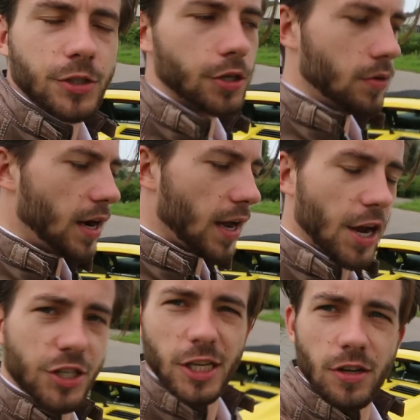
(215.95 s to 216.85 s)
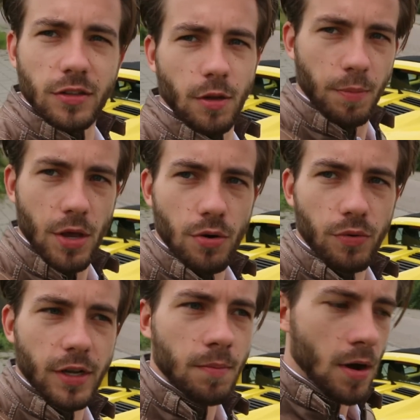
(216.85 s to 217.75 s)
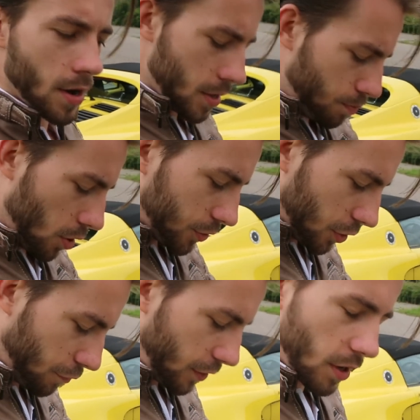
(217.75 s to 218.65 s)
So I actually got the bill in my pocket over